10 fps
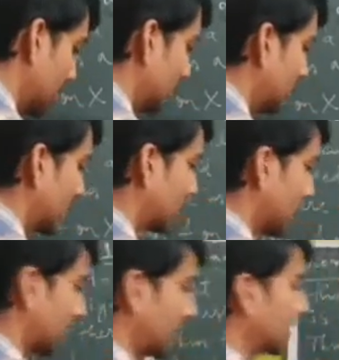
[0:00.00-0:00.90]

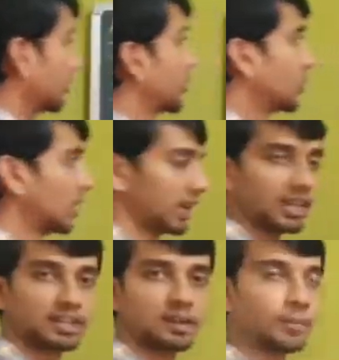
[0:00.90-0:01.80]
measurable. If you
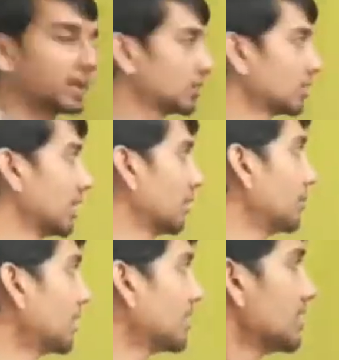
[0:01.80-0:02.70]
again come back to the
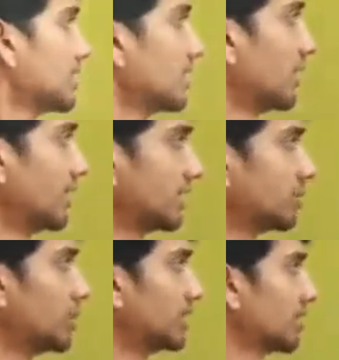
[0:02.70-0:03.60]
lemma,
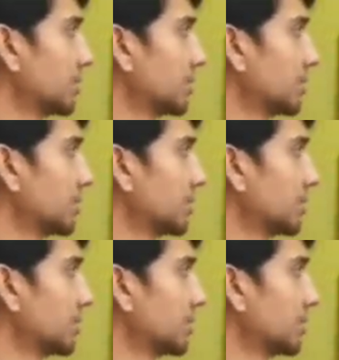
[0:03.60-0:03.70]
xb is a